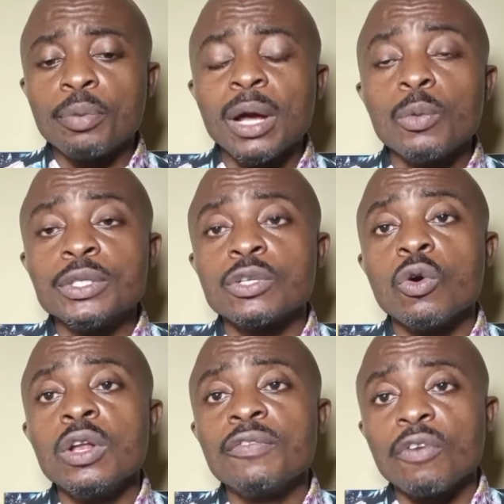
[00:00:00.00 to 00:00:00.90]
pray with
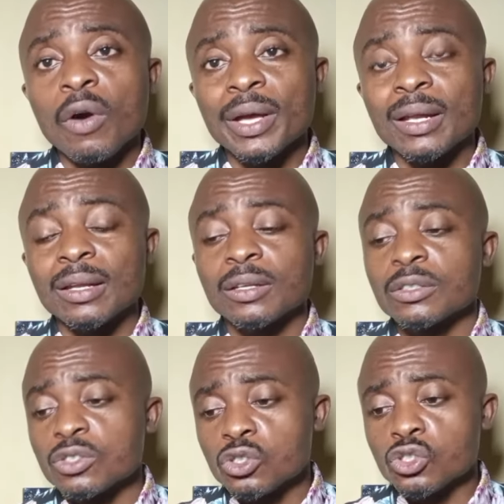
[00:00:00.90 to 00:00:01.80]
olive oil,
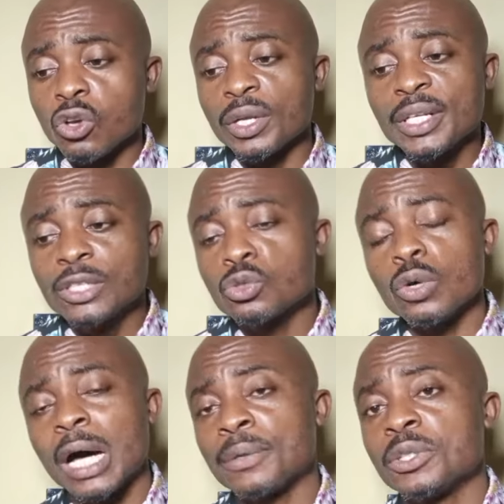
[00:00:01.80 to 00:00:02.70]
turn it
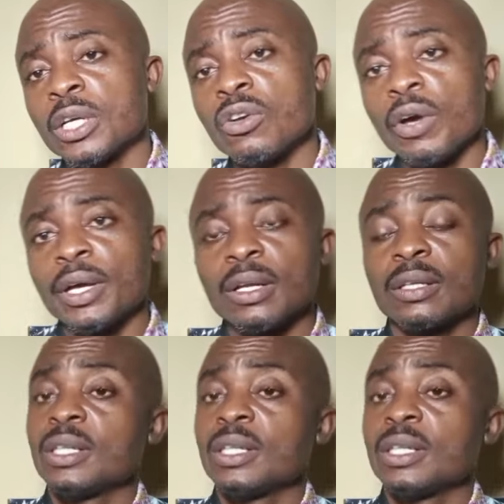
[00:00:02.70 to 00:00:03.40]
to anointed oil.